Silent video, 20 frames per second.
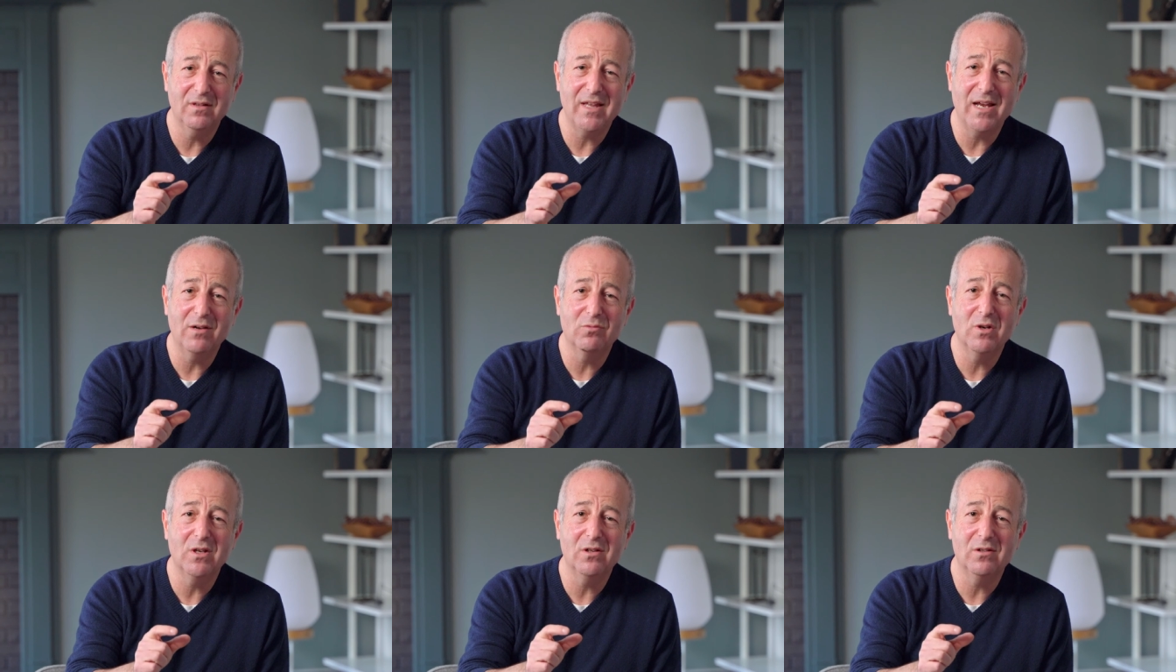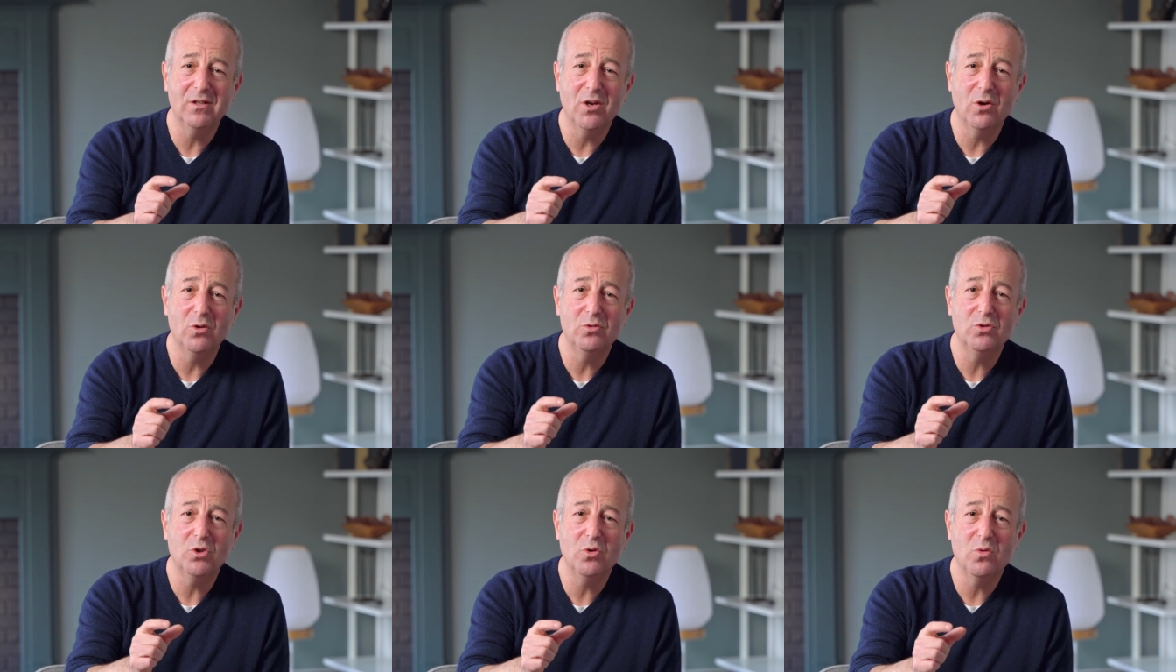They really
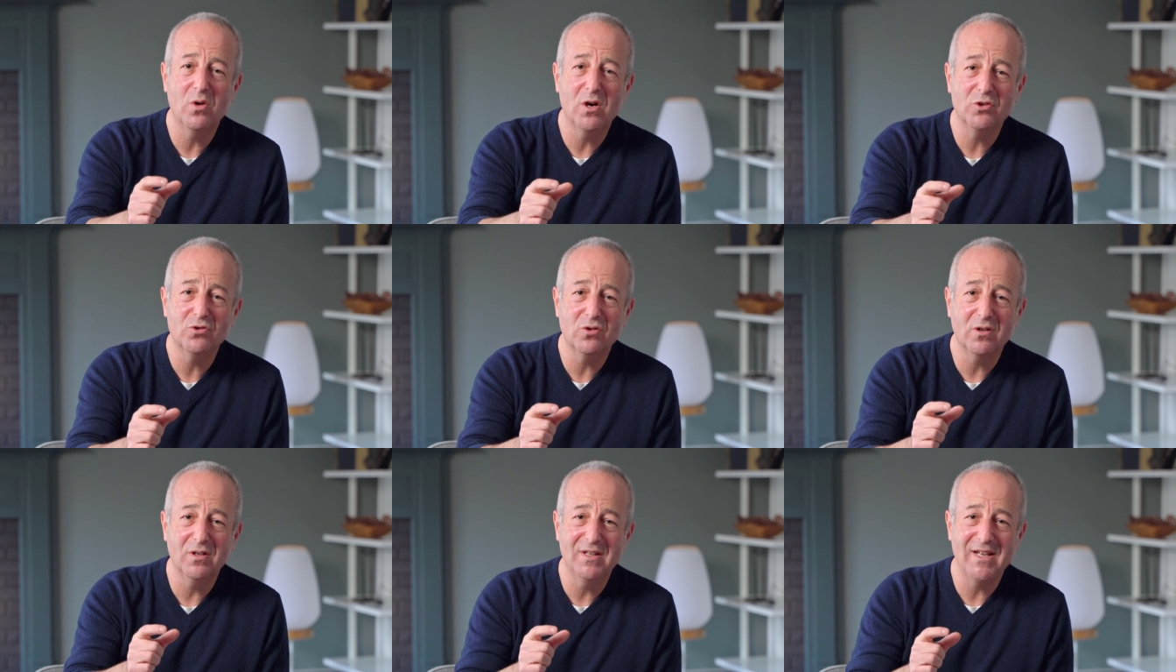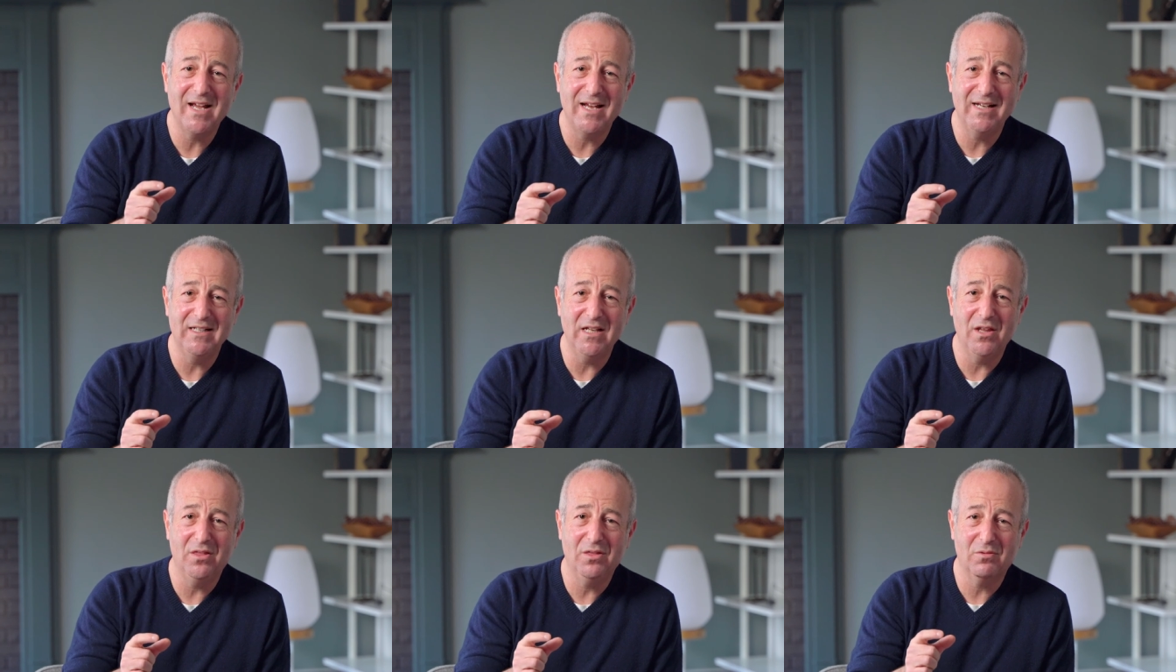owed
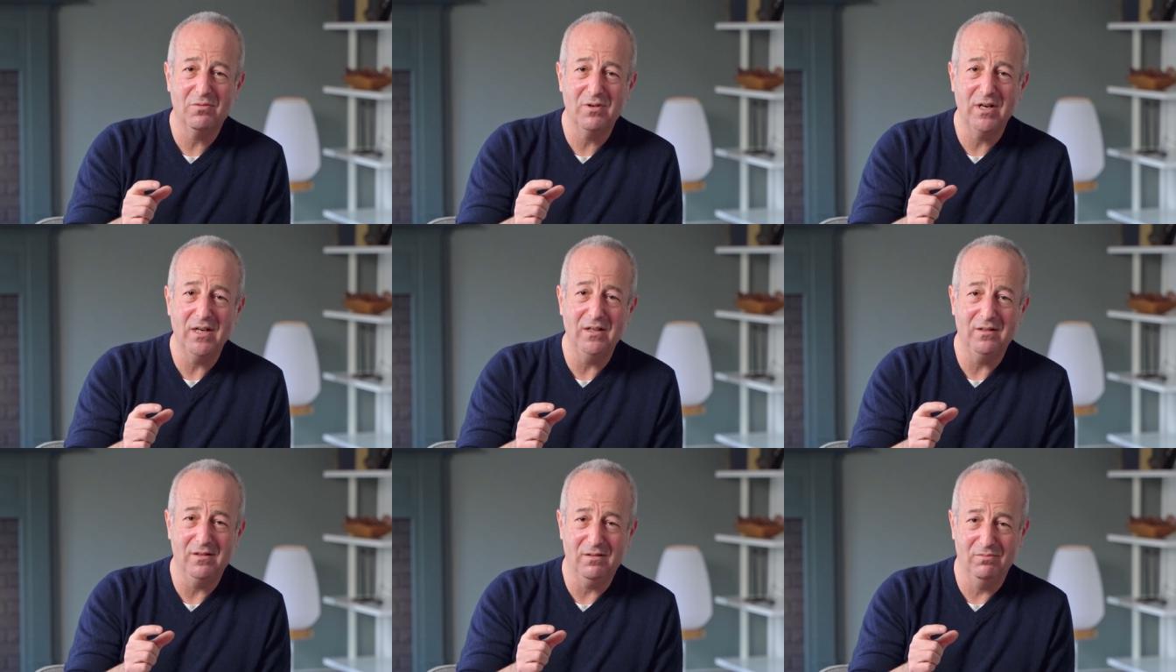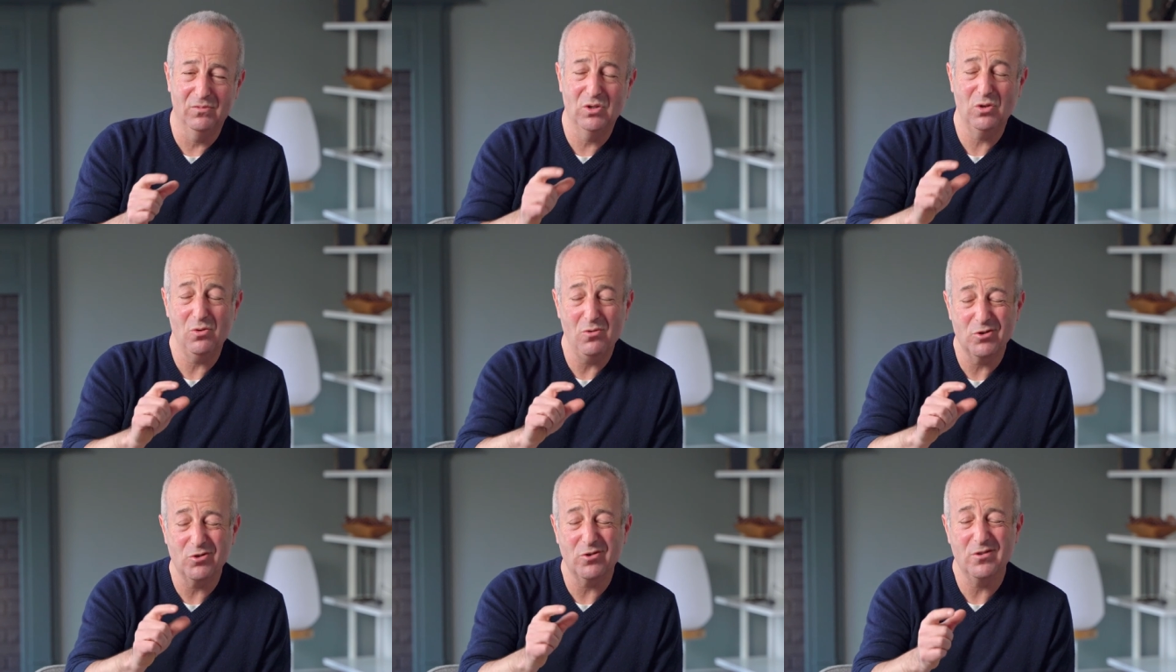293,
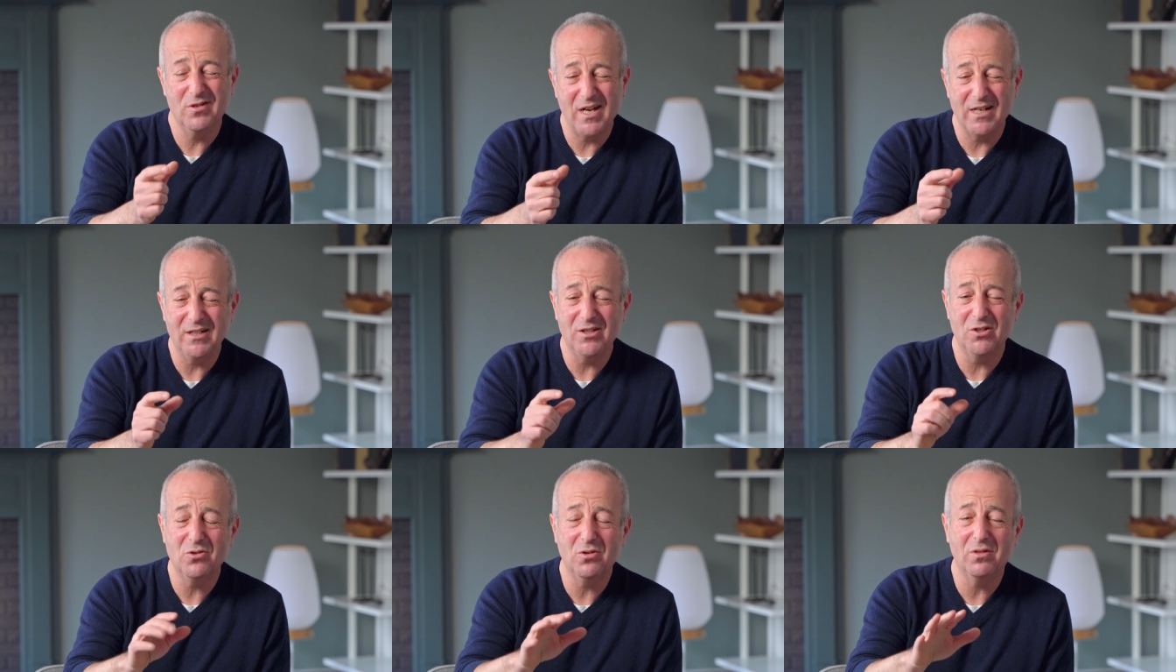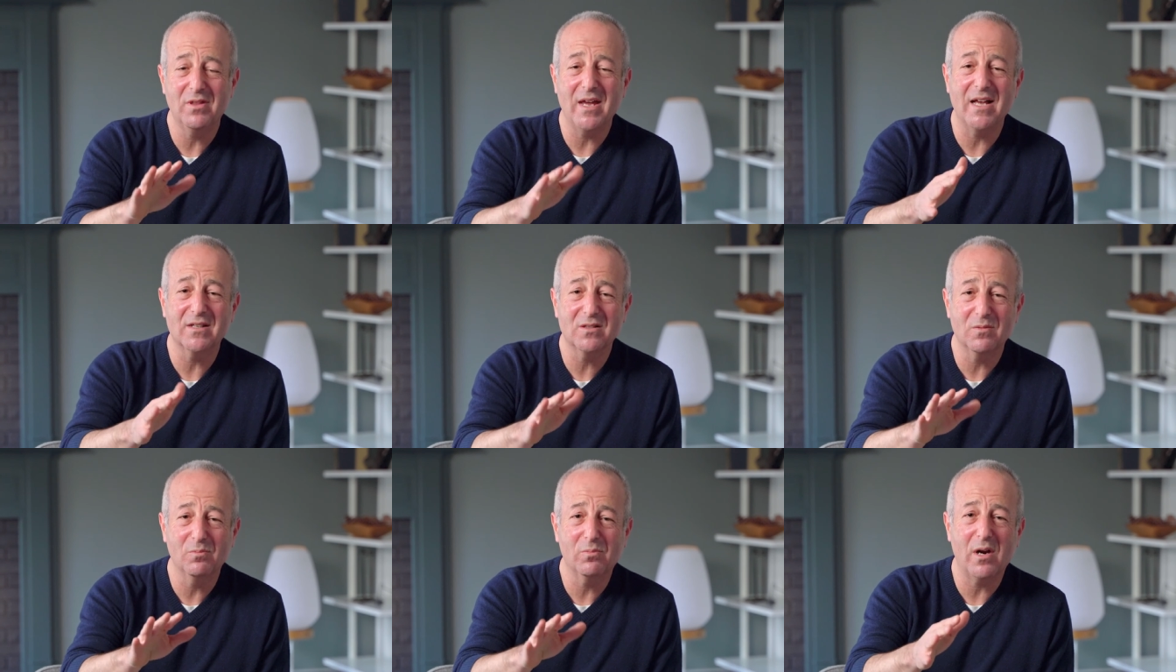
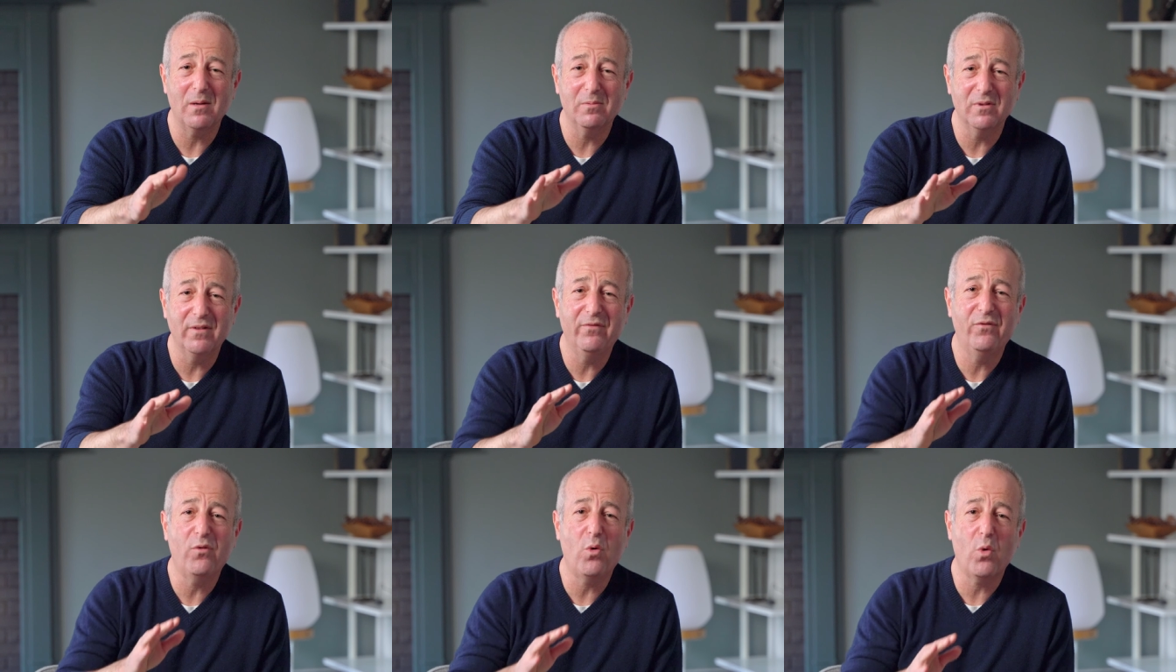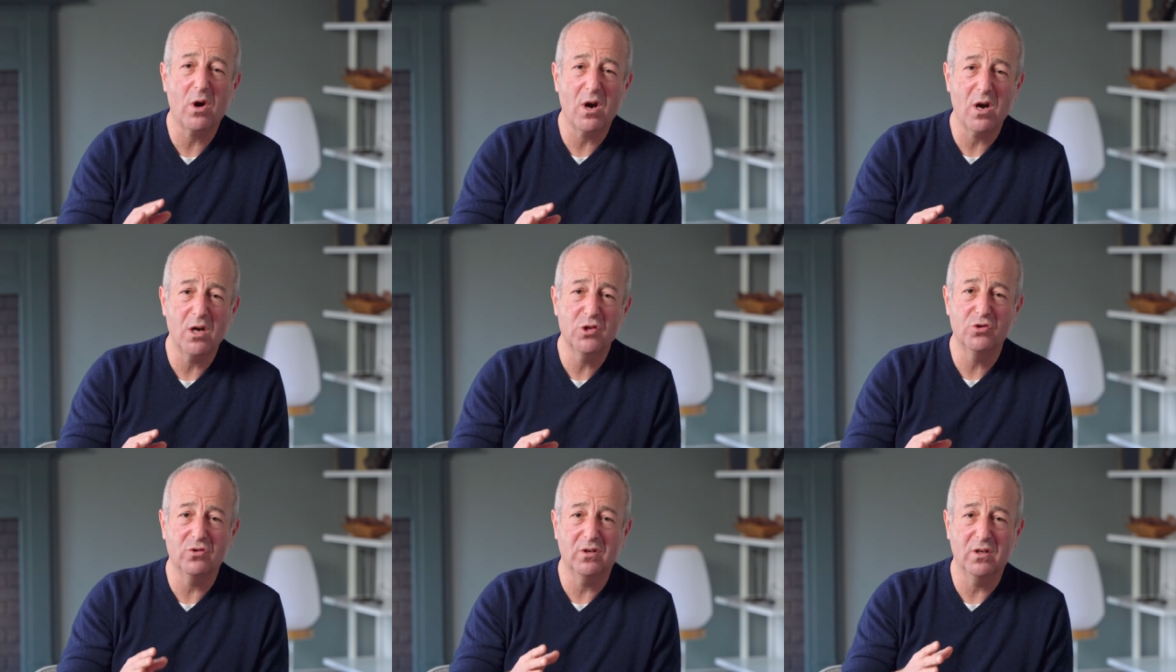292,000, probably
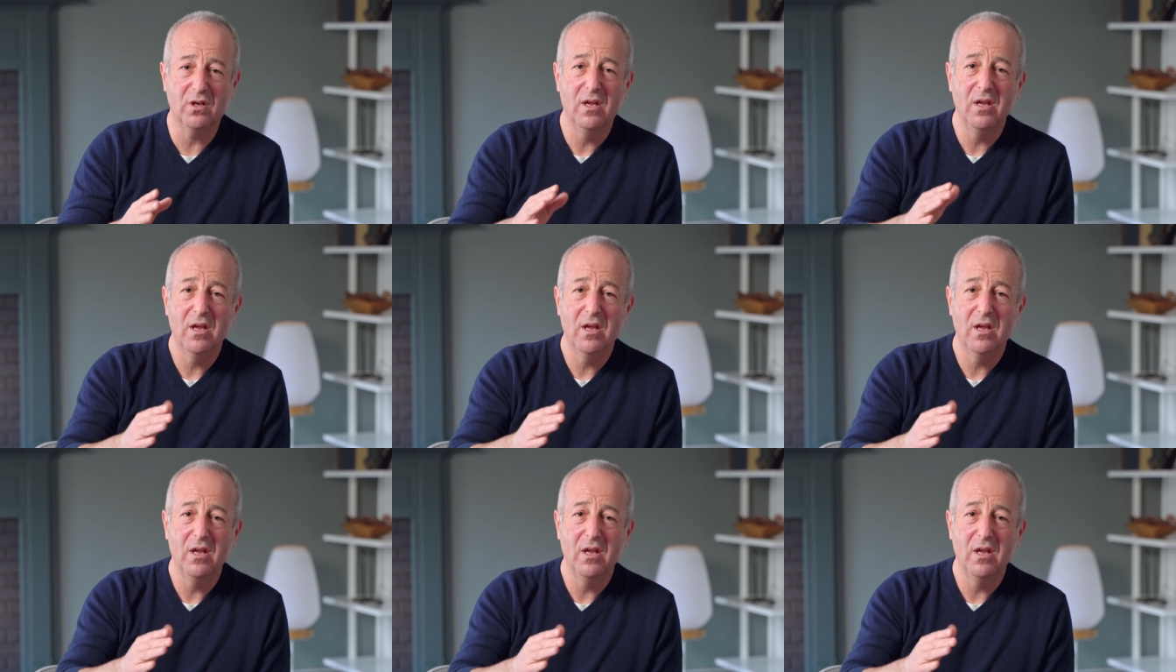400.